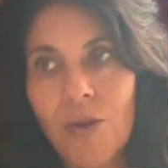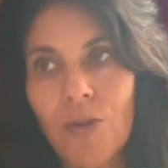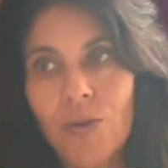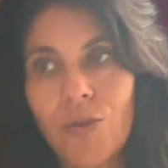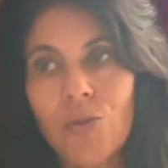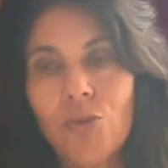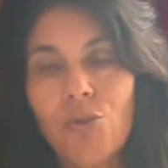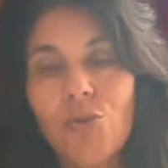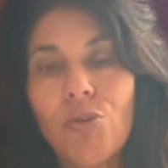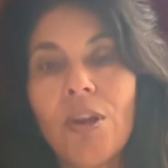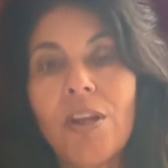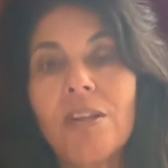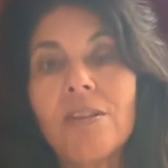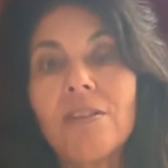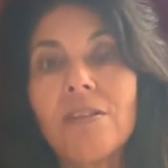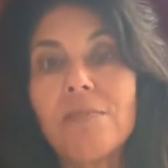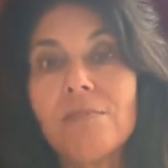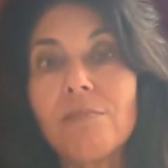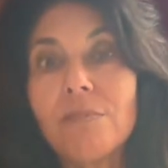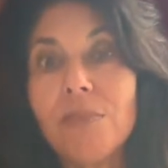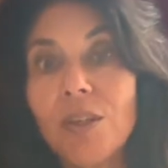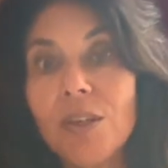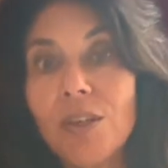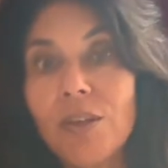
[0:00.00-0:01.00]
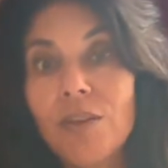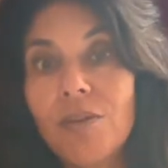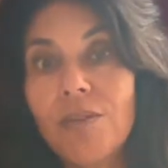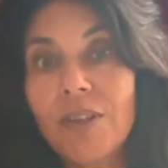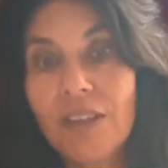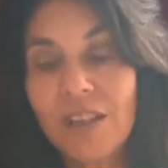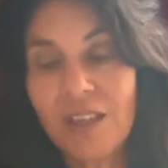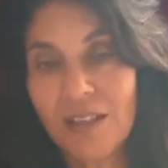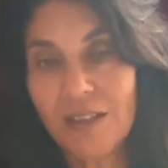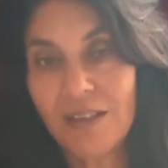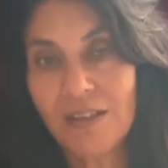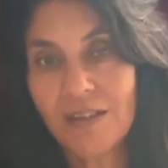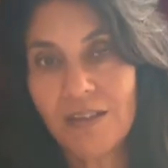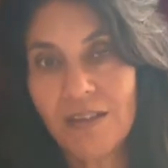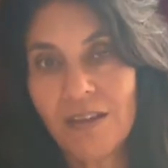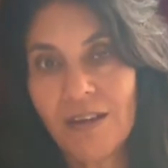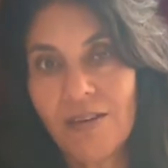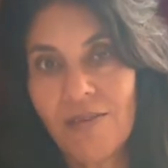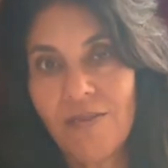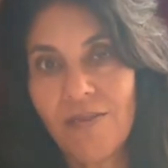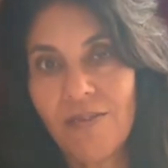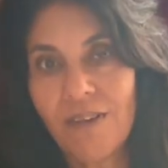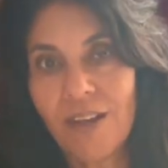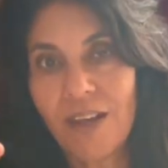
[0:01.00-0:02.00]
transmuting
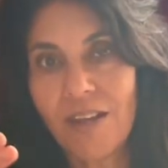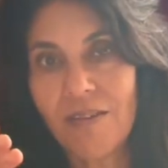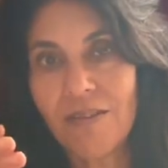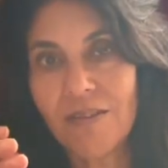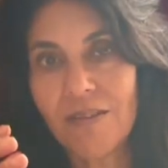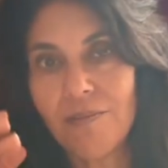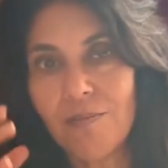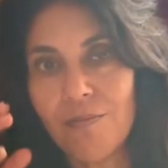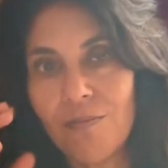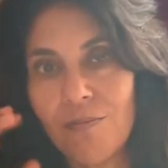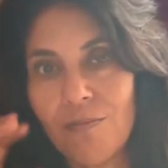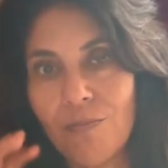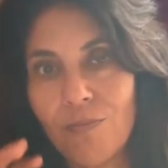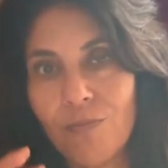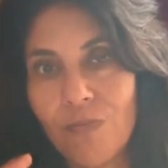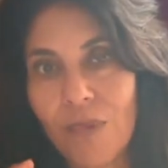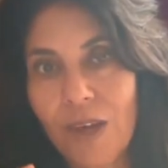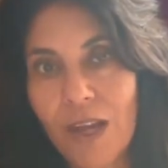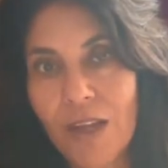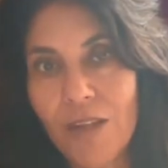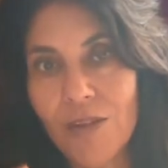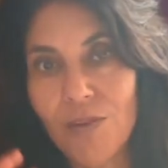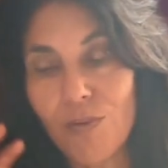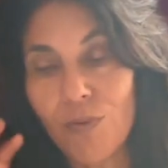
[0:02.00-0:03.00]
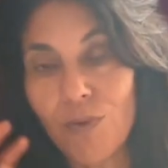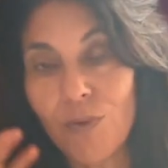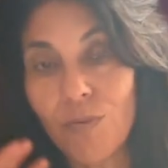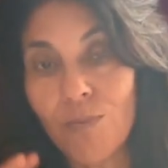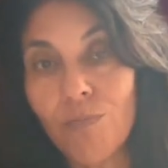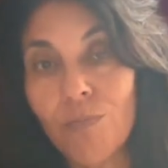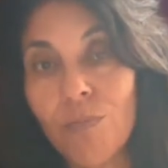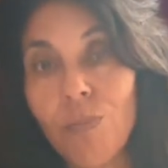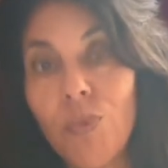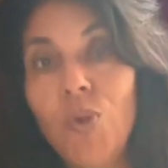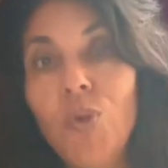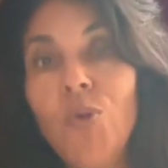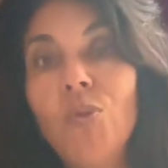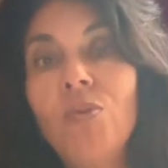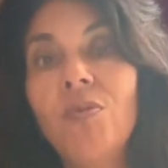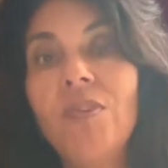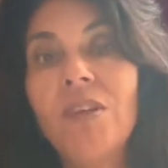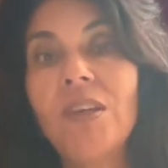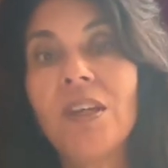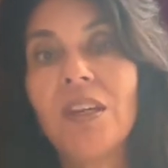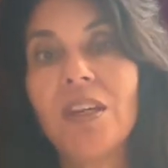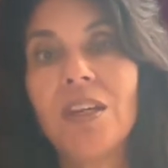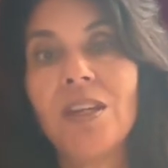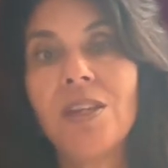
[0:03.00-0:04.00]
itself as we're
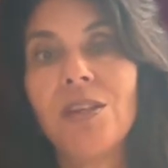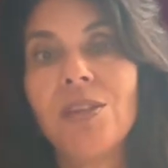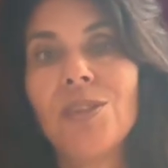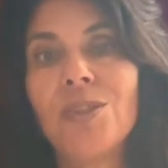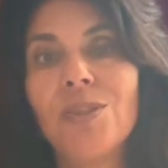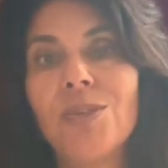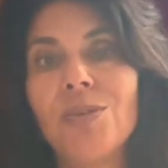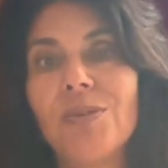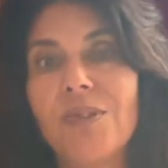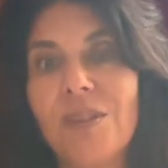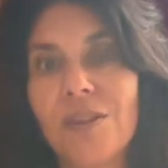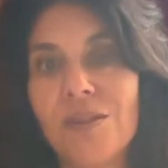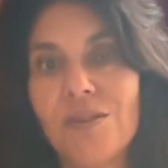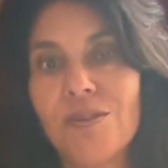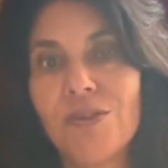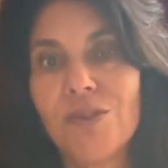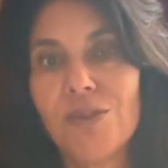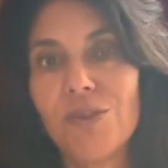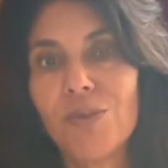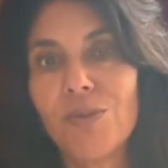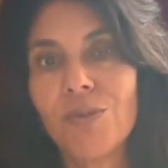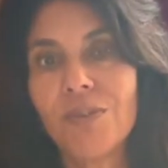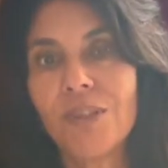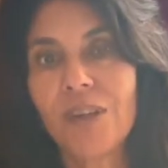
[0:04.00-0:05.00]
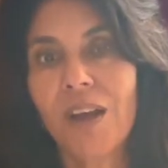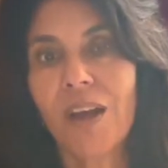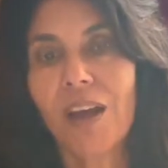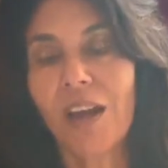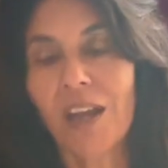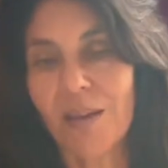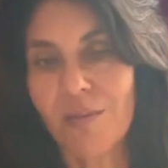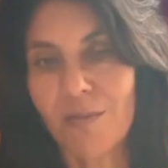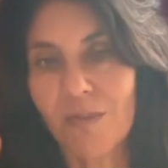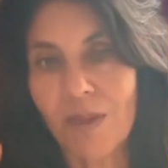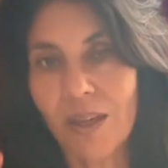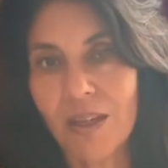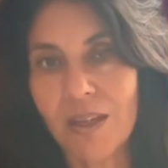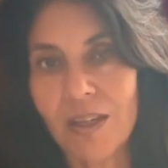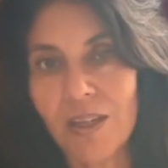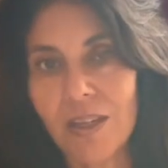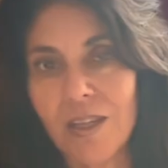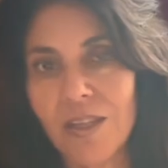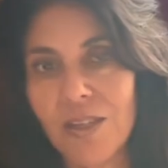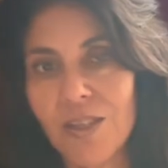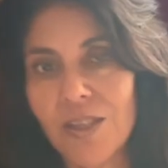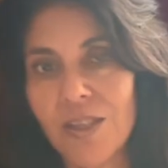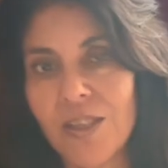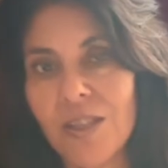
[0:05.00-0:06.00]
moving into this new time and
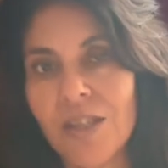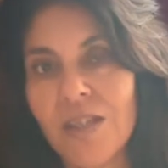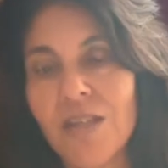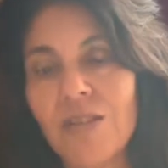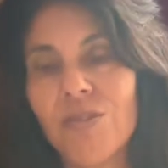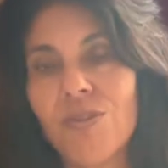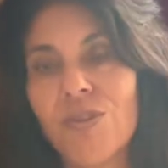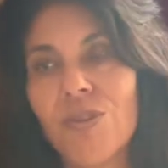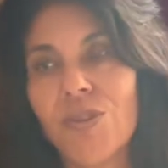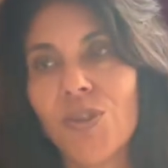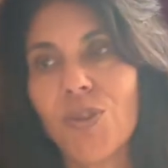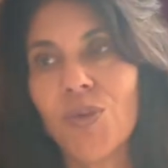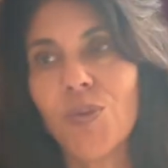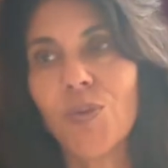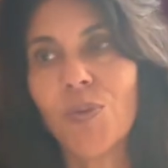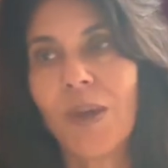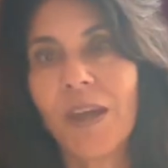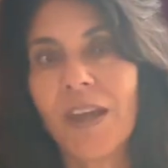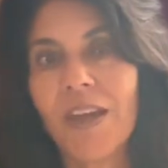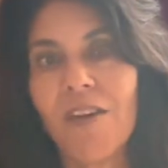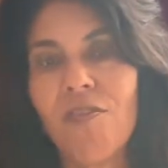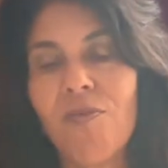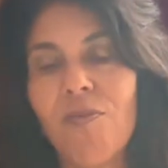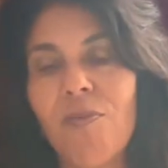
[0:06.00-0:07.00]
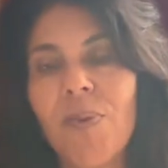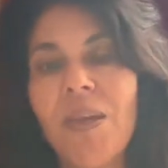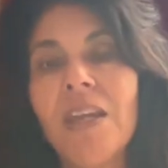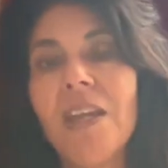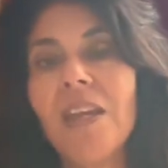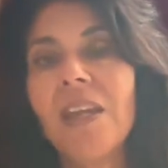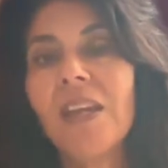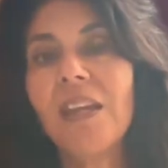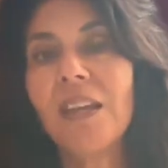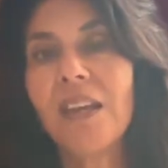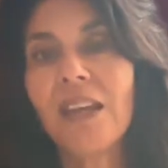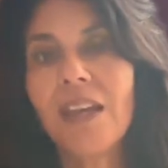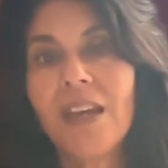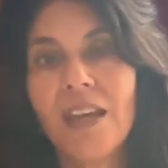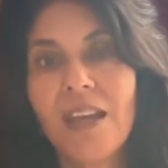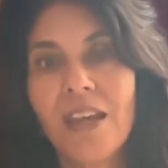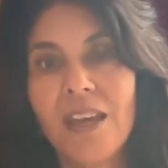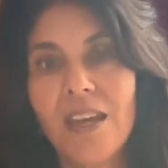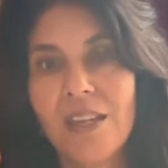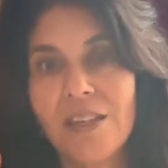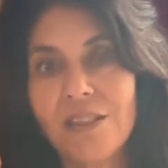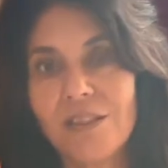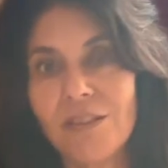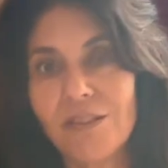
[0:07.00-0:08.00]
into this new way of being,
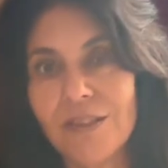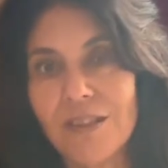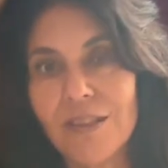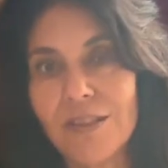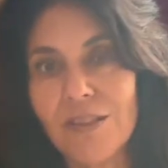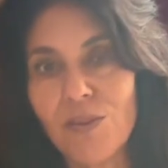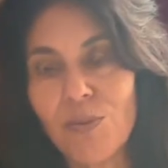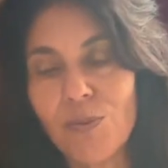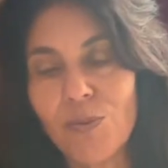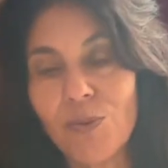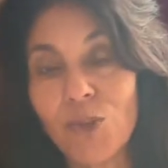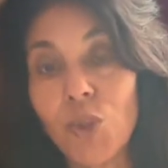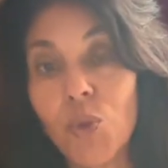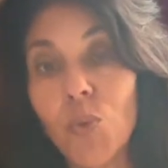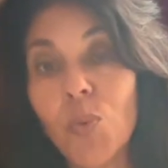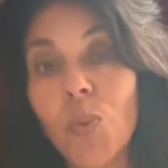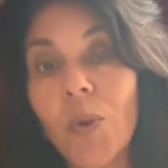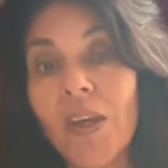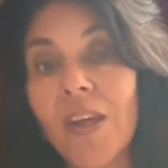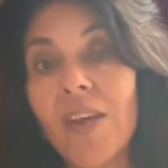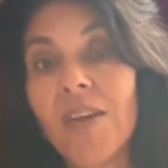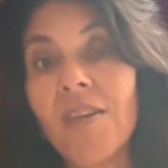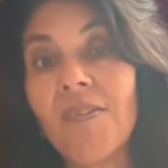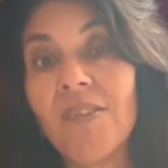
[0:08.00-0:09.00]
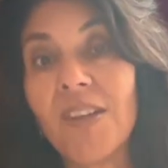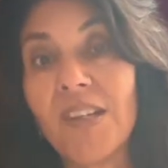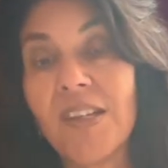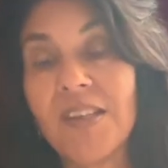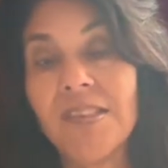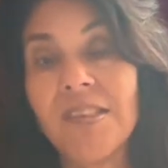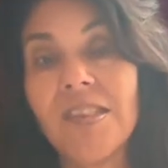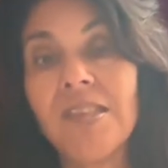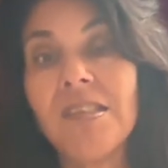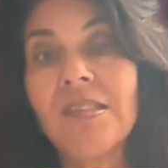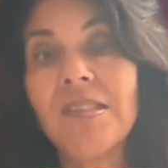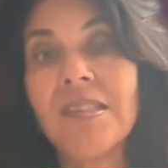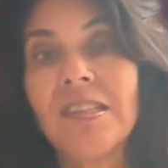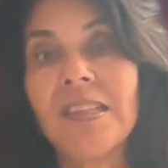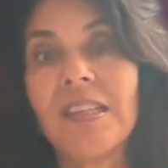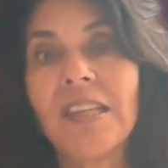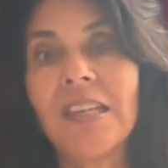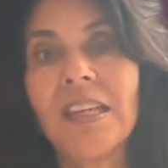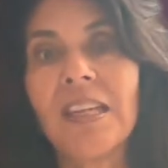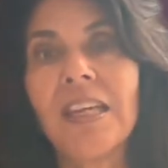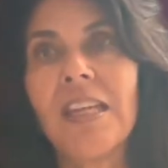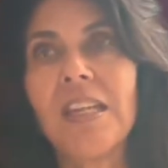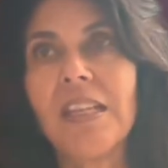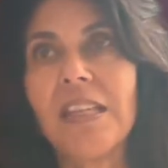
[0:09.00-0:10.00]
into this new way of
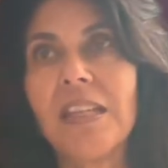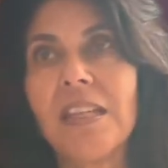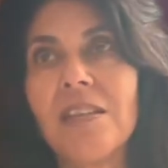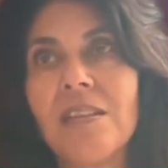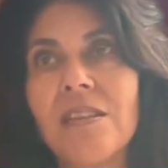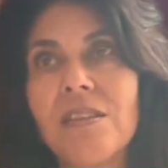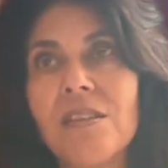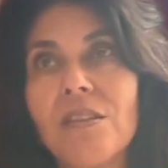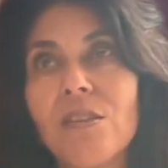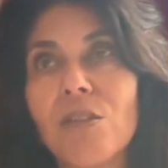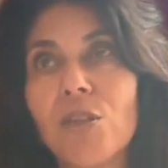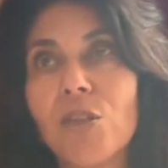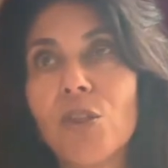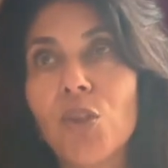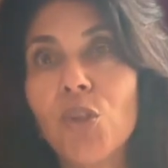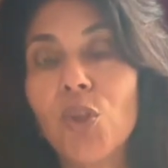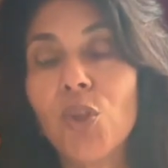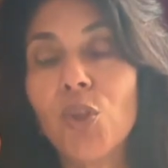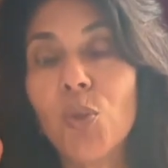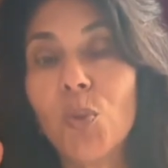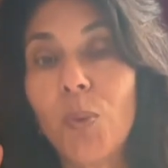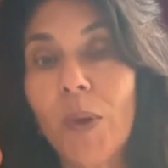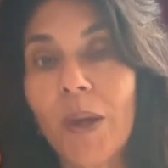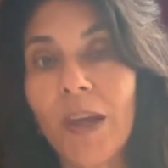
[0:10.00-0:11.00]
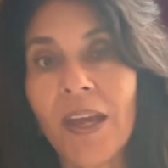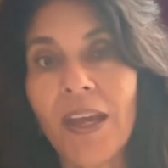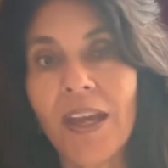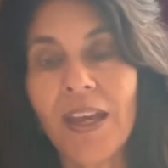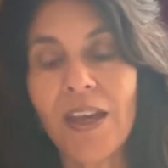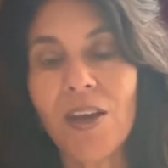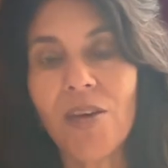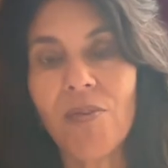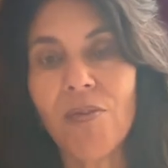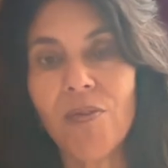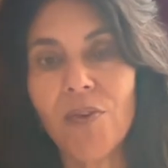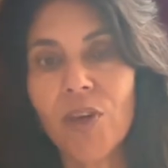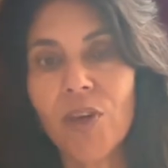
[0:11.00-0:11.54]
existing, and this new way of